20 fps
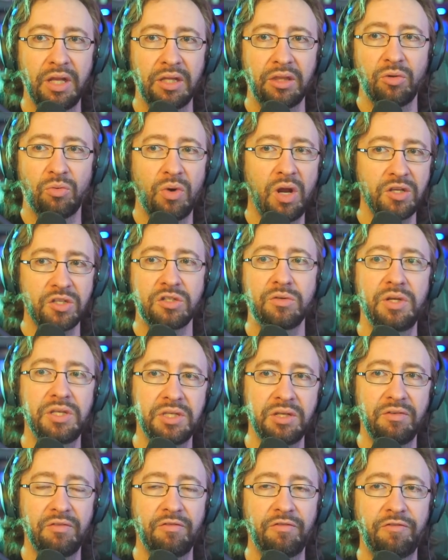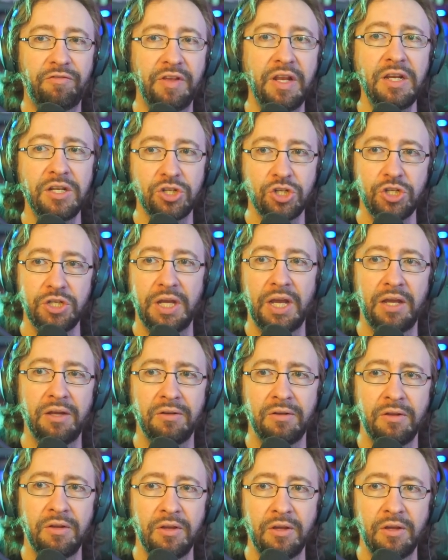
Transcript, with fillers: Like the roster isn't finished yet.